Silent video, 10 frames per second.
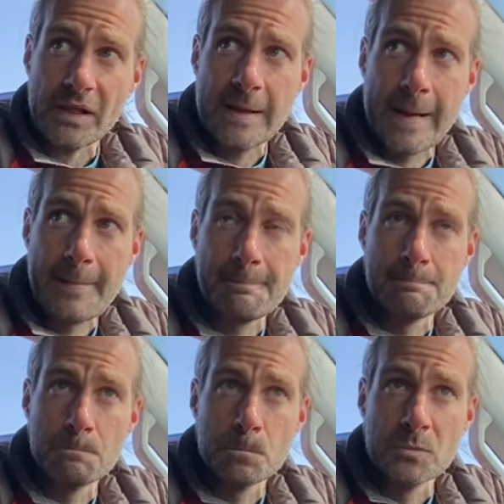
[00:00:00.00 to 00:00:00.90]

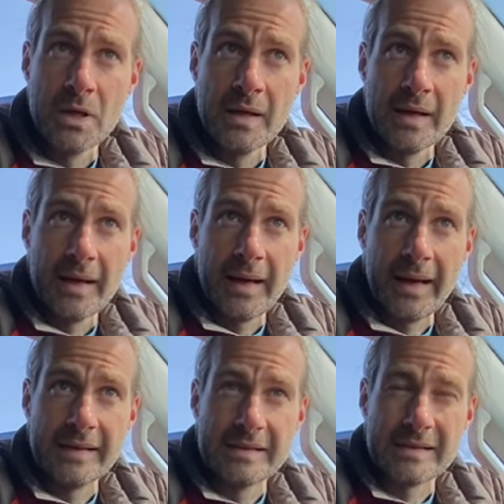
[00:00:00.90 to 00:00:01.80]
And
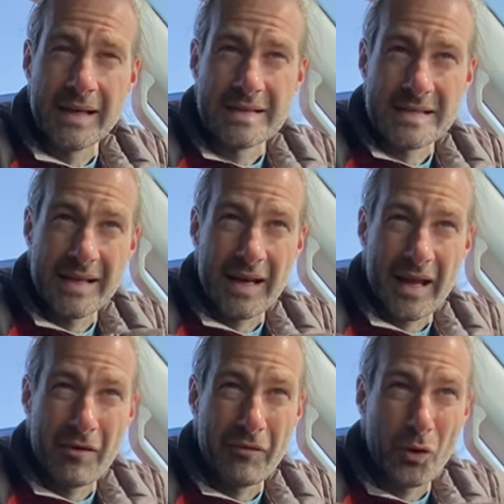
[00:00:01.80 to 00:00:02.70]
as I said, that
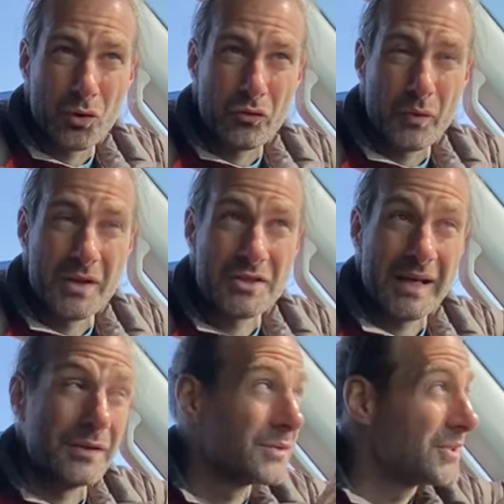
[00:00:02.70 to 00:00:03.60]
kind of fall off with the
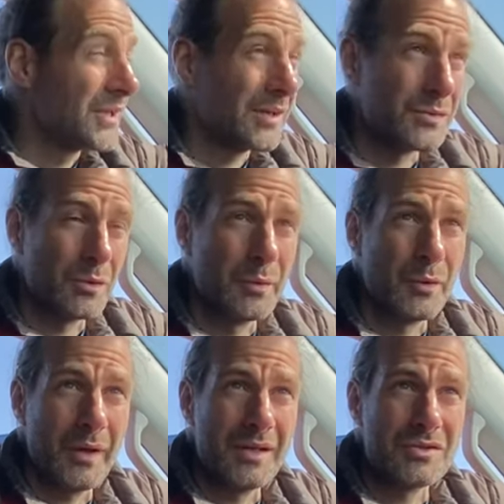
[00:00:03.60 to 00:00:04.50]
shadows. The shadows will be
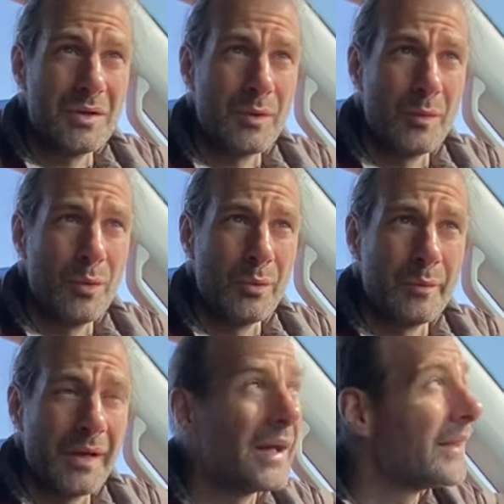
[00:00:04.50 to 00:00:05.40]
quite extreme at the
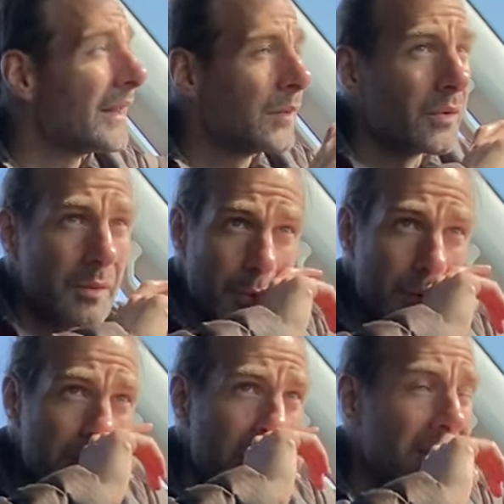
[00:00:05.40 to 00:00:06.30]
moment, but I think with the
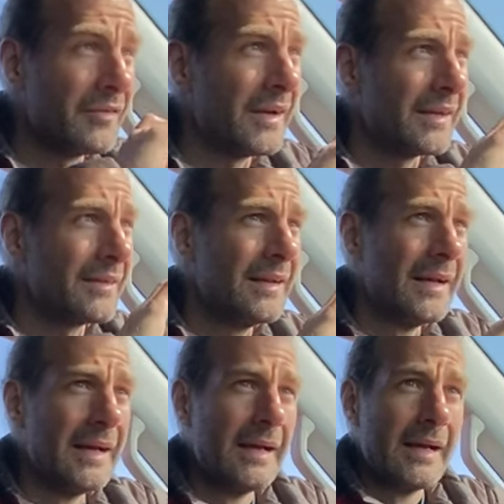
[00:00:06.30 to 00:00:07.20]
Portra and the fact,
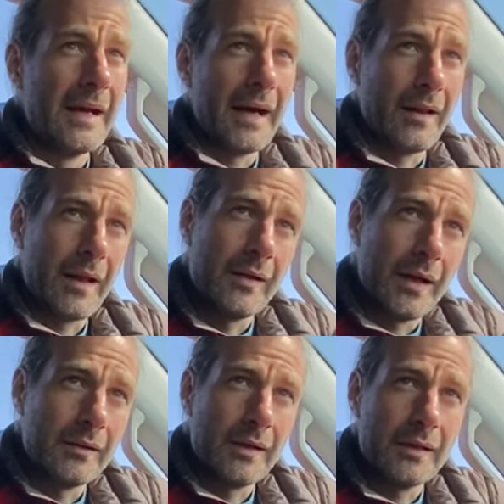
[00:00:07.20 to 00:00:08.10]

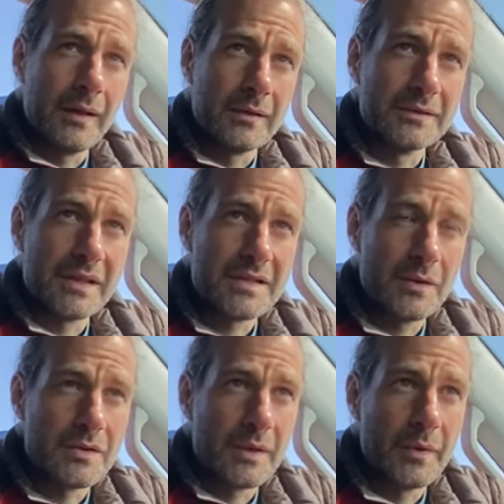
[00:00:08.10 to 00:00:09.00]
I'll suss
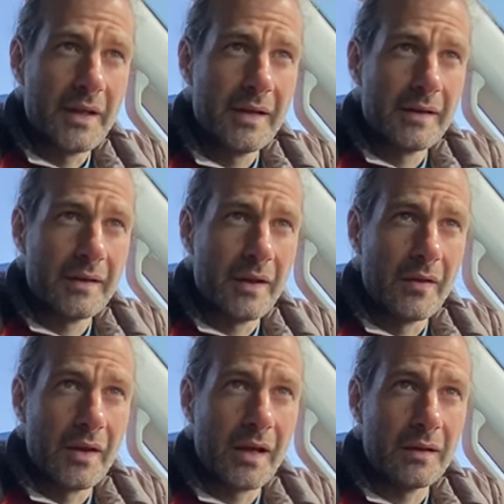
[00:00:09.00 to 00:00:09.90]
out some of
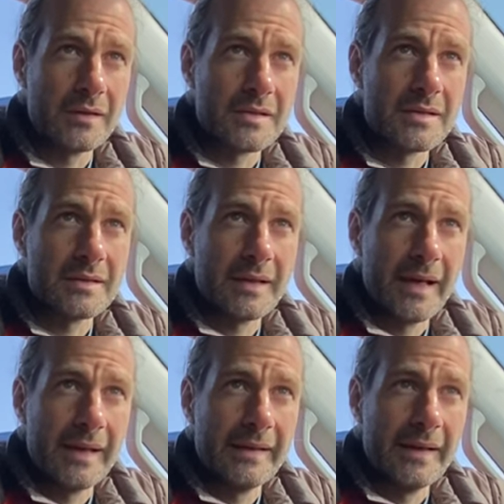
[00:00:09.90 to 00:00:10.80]
the colours.
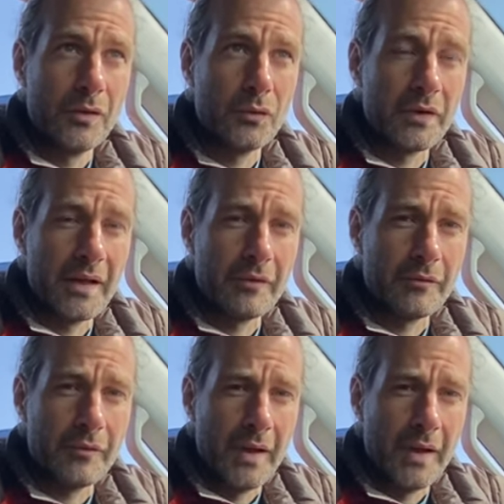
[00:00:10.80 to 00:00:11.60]
And hopefully that